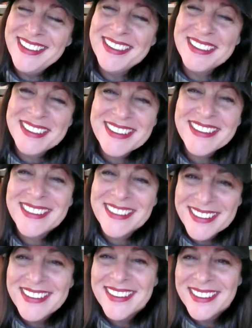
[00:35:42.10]
So, and that's
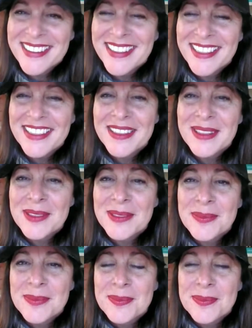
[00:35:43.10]
always,
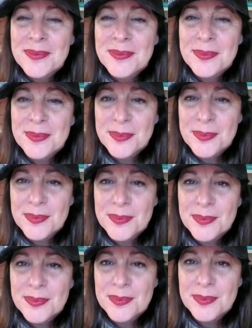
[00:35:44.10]
that's nothing
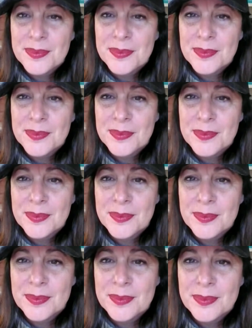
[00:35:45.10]
ever for sure. So
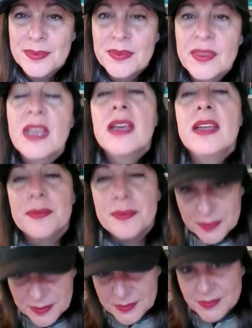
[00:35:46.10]
sometimes
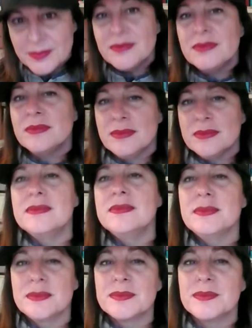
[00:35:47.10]
it can be,
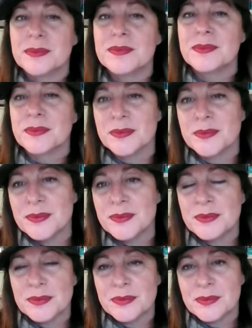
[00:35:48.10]
you plan
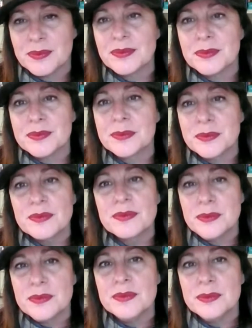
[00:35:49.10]
something and you
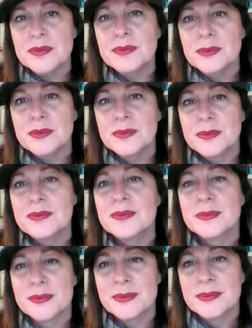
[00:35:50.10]
want that to
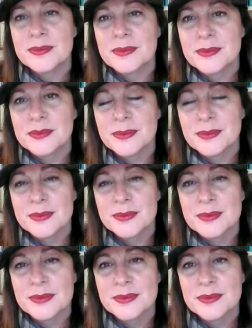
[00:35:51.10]
happen, but you may not
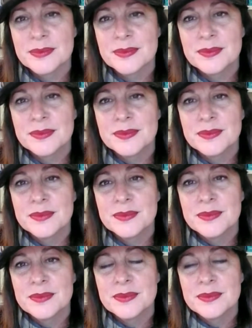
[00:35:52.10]
have the funds for it
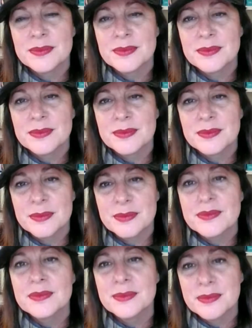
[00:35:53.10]
because you're not
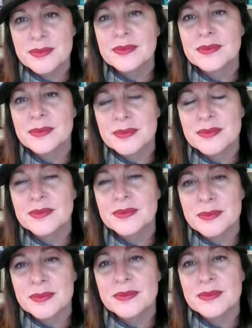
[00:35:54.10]
100% certain like
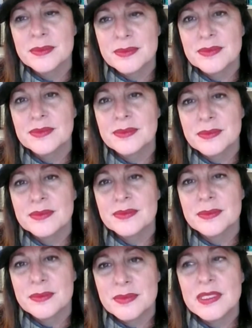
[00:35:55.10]
something's going to come through or
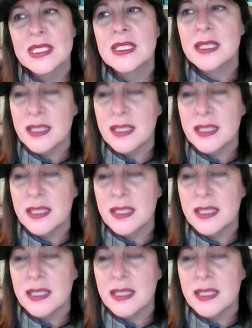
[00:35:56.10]
something. So